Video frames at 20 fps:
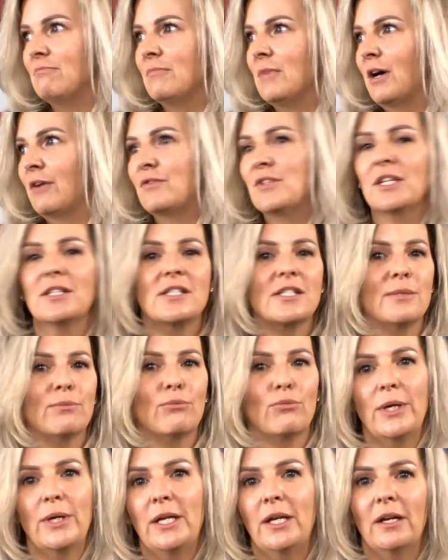I've done
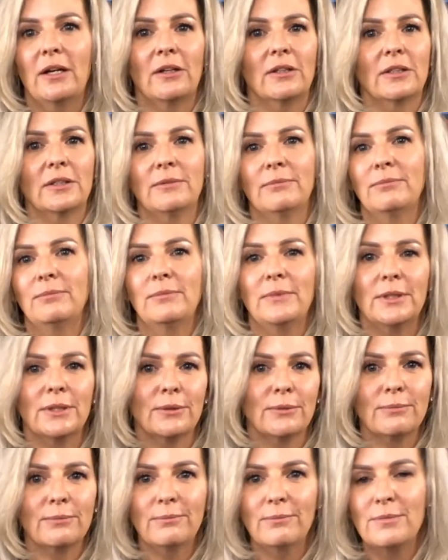some reading on, you
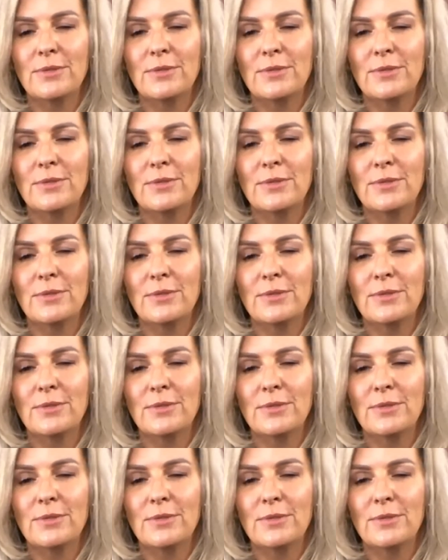know,